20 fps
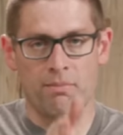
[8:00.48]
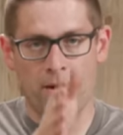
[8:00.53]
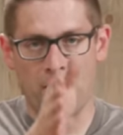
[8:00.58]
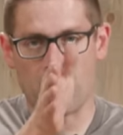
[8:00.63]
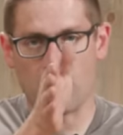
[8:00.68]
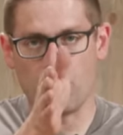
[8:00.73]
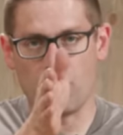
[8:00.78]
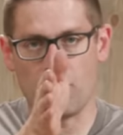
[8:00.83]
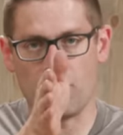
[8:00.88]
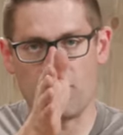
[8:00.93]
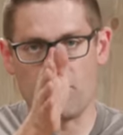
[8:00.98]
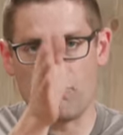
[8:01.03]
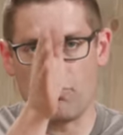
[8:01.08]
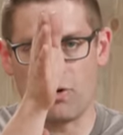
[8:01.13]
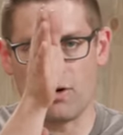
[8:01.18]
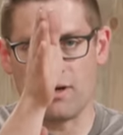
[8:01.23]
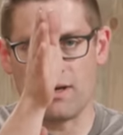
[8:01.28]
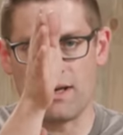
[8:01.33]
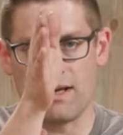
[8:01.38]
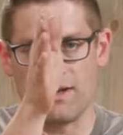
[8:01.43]
the barrel will be
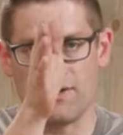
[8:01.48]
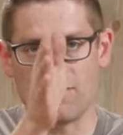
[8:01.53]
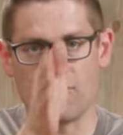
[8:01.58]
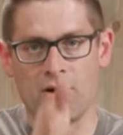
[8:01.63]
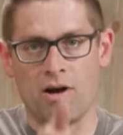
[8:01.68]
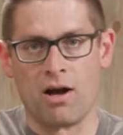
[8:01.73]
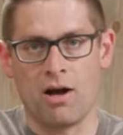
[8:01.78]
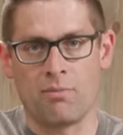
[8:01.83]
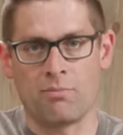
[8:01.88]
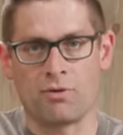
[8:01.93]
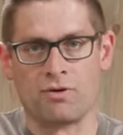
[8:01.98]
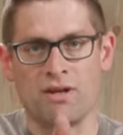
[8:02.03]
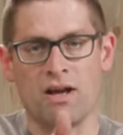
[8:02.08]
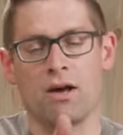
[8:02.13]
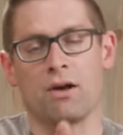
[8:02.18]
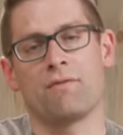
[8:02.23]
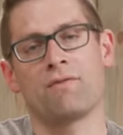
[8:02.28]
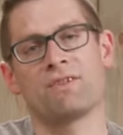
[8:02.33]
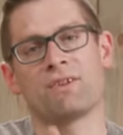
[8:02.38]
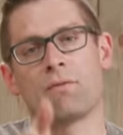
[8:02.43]
pointing either up or
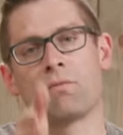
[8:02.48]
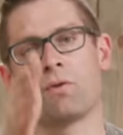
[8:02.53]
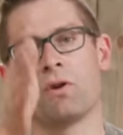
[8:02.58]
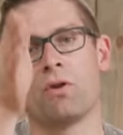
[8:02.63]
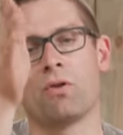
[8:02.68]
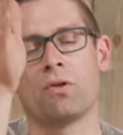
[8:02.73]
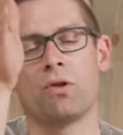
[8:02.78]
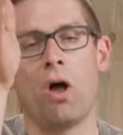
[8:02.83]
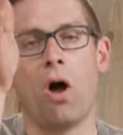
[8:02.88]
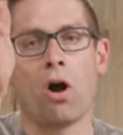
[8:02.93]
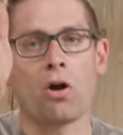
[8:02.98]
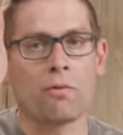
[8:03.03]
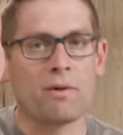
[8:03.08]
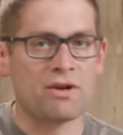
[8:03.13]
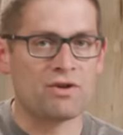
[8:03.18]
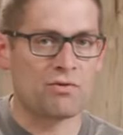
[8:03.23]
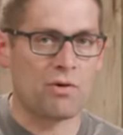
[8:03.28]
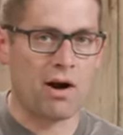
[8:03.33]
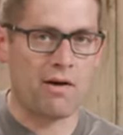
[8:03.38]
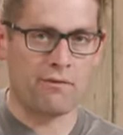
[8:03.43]
down. If it's a real
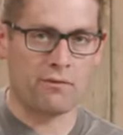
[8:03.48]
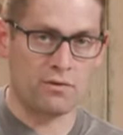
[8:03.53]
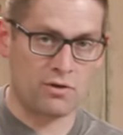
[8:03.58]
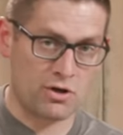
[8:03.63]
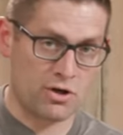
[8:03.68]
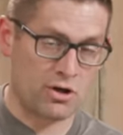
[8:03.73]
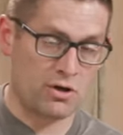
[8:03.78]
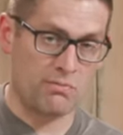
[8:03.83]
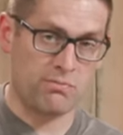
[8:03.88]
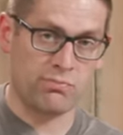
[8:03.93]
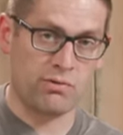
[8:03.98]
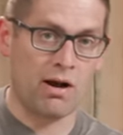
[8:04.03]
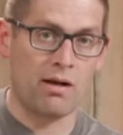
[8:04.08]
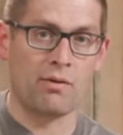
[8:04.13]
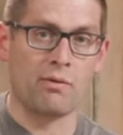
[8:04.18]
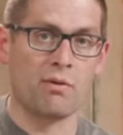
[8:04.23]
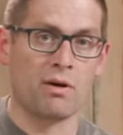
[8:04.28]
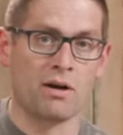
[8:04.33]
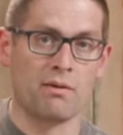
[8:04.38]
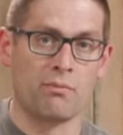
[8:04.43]
long-range rifle, you're going to
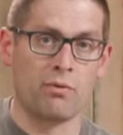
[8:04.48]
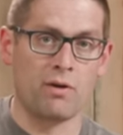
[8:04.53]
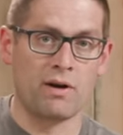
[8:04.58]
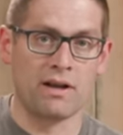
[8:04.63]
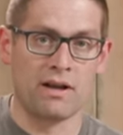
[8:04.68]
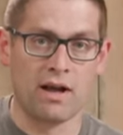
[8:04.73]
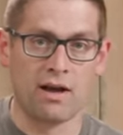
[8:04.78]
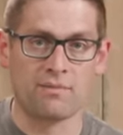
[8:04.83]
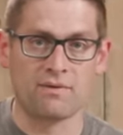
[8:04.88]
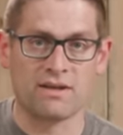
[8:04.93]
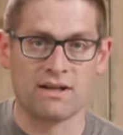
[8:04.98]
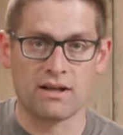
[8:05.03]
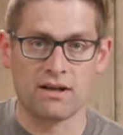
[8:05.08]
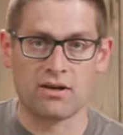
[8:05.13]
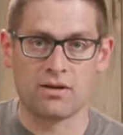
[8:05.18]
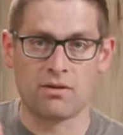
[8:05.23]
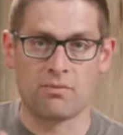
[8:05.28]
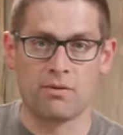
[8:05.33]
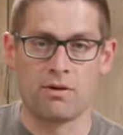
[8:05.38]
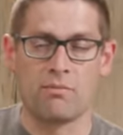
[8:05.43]
probably want it pointing up to get a
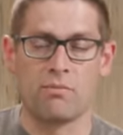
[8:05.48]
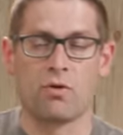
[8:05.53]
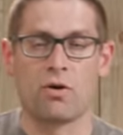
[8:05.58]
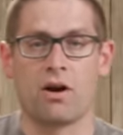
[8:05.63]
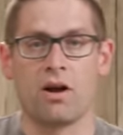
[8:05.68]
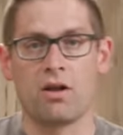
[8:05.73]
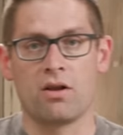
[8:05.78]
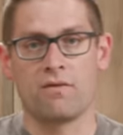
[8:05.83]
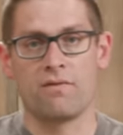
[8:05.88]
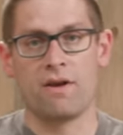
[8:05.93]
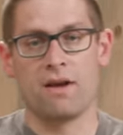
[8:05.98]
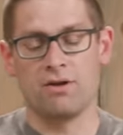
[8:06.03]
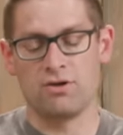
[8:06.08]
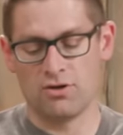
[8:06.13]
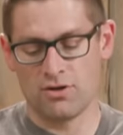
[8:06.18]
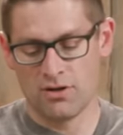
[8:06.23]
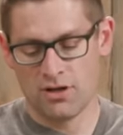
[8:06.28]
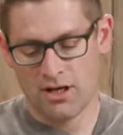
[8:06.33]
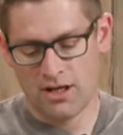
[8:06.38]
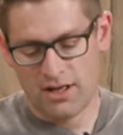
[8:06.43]
little bit more
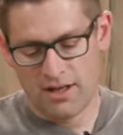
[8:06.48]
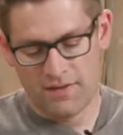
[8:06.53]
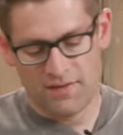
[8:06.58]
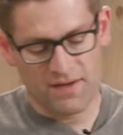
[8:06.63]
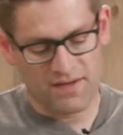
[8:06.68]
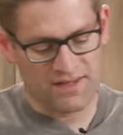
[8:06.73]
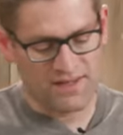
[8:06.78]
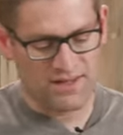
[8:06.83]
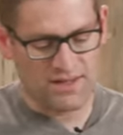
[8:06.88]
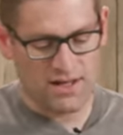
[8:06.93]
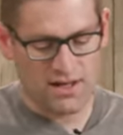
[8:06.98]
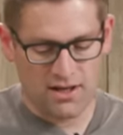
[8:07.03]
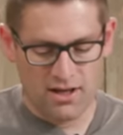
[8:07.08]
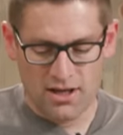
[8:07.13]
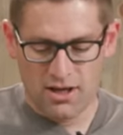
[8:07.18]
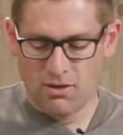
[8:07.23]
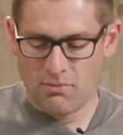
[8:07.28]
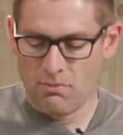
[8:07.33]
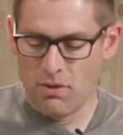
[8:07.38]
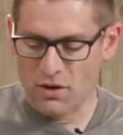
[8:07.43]
elevation. This is a
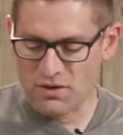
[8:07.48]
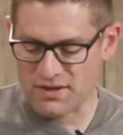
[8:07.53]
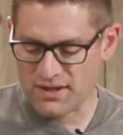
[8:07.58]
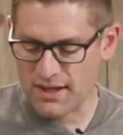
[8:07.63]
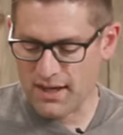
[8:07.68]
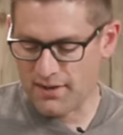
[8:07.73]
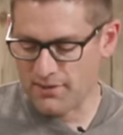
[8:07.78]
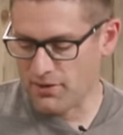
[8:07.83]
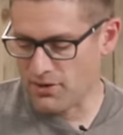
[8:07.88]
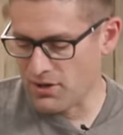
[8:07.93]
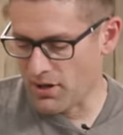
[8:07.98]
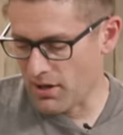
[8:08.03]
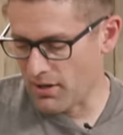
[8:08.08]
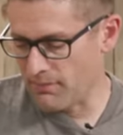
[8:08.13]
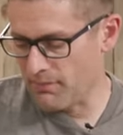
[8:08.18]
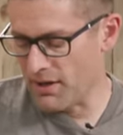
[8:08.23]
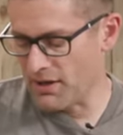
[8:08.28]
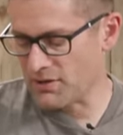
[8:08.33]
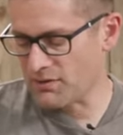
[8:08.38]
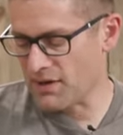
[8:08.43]
mostly
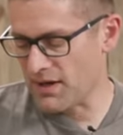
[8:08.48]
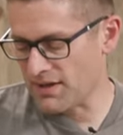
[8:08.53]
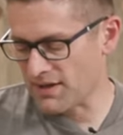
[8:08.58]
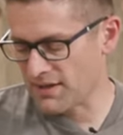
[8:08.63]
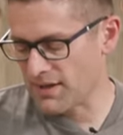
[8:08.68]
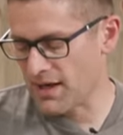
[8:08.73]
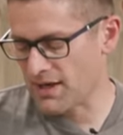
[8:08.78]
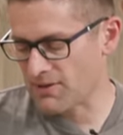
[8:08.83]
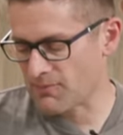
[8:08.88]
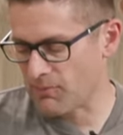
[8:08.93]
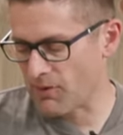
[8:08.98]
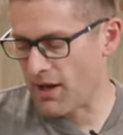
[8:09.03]
100-yard bench rest test